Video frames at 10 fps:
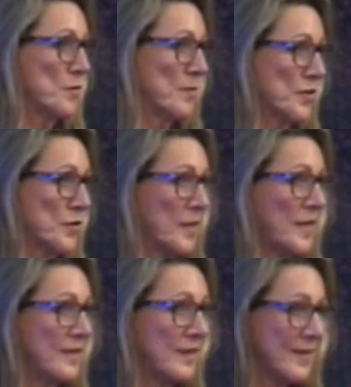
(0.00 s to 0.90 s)
you must
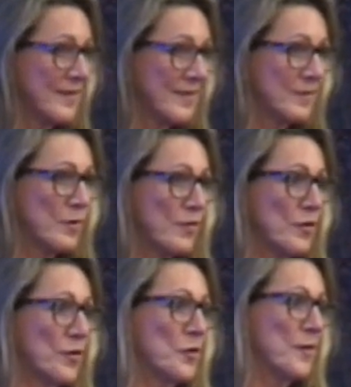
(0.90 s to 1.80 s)
read,
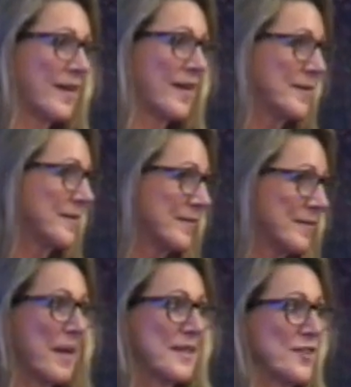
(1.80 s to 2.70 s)
review, and
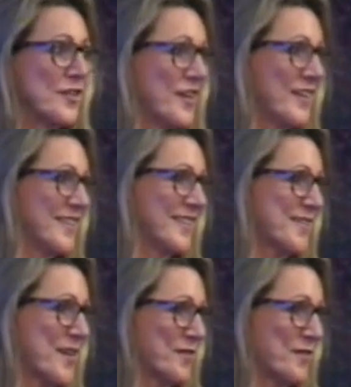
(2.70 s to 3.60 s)
pass along and
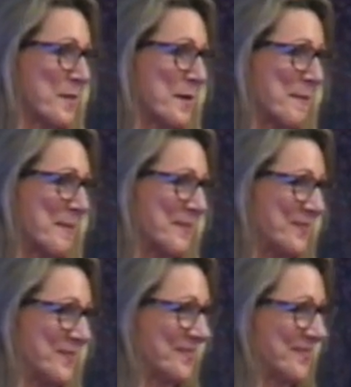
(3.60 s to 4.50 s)
tell everybody about.
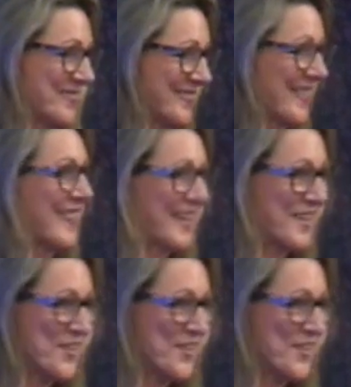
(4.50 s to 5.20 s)
Thank